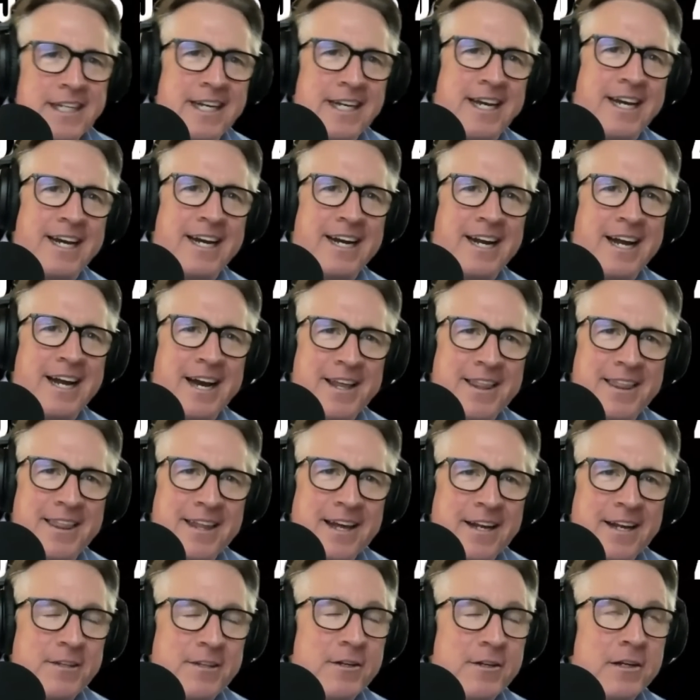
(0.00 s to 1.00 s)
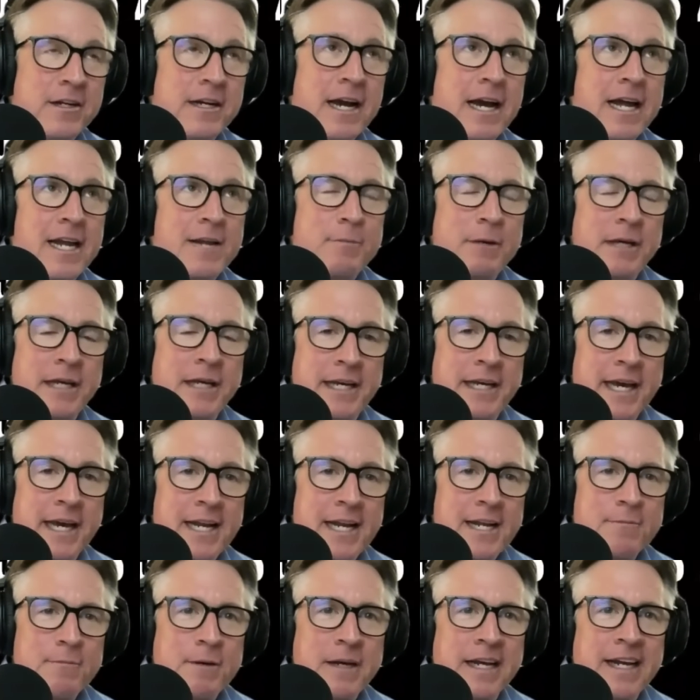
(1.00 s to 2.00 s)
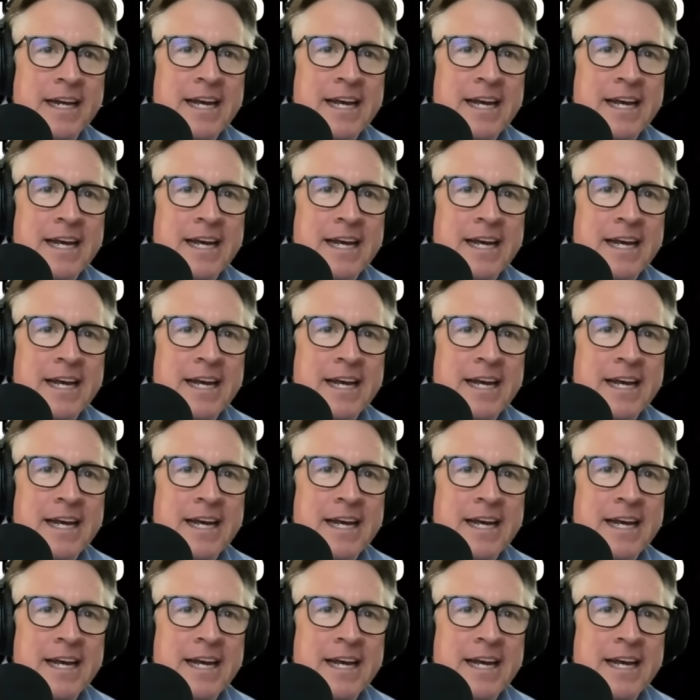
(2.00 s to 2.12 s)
I thought, you got to be kidding me.